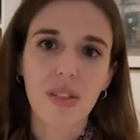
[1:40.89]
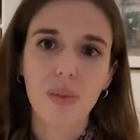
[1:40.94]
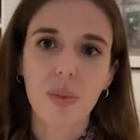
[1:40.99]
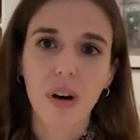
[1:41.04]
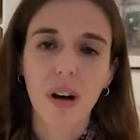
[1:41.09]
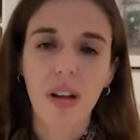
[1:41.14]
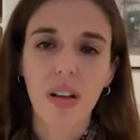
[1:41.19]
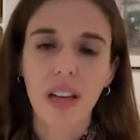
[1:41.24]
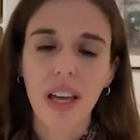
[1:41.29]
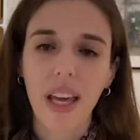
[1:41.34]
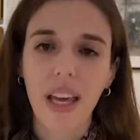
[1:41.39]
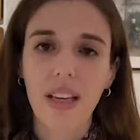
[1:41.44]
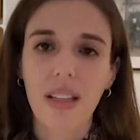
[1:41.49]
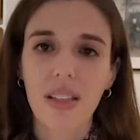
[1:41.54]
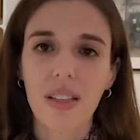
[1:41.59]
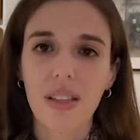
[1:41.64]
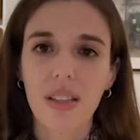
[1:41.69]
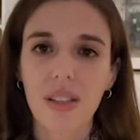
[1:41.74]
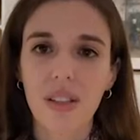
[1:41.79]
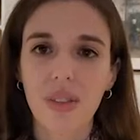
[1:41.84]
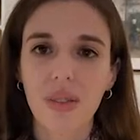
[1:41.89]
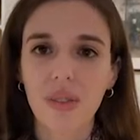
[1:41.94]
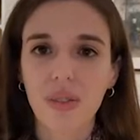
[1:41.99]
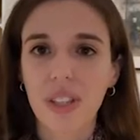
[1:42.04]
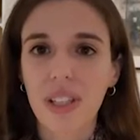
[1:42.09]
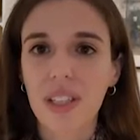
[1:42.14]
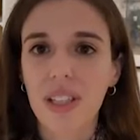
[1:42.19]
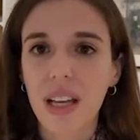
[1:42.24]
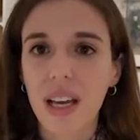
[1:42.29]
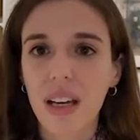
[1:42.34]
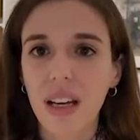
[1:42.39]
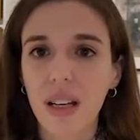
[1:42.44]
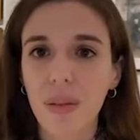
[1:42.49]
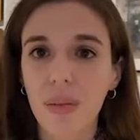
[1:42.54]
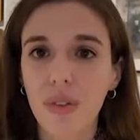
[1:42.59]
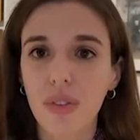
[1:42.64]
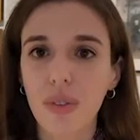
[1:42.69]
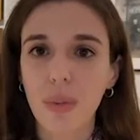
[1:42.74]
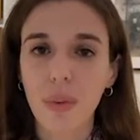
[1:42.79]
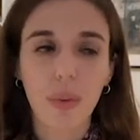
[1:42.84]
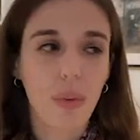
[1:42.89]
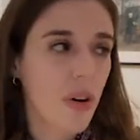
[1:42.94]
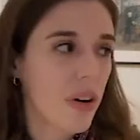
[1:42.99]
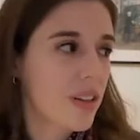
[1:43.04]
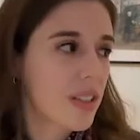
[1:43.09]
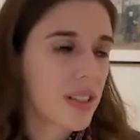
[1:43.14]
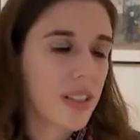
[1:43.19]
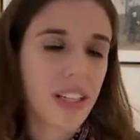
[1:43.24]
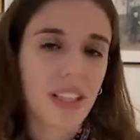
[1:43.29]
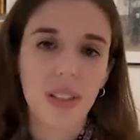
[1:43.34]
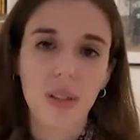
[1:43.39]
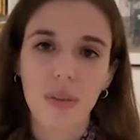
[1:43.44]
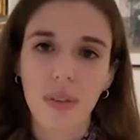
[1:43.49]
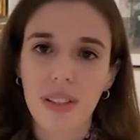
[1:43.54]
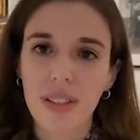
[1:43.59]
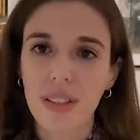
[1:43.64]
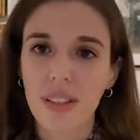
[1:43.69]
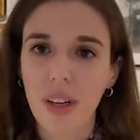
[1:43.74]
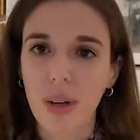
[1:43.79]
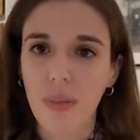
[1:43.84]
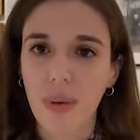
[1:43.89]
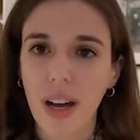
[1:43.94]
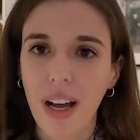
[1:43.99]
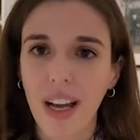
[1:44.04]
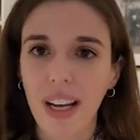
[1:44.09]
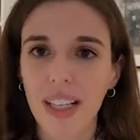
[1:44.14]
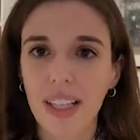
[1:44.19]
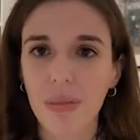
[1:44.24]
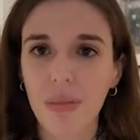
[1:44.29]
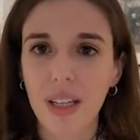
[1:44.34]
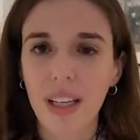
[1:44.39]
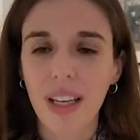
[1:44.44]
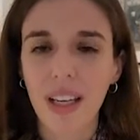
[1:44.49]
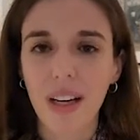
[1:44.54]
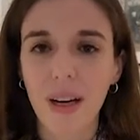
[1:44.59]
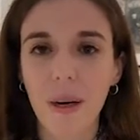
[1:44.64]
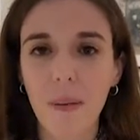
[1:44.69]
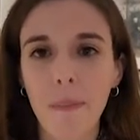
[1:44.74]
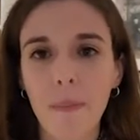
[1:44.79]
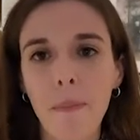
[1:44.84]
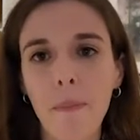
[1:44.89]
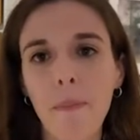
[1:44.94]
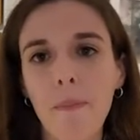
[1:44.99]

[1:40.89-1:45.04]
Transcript: wall cases, or freestanding movable walls like the ones that are behind me here.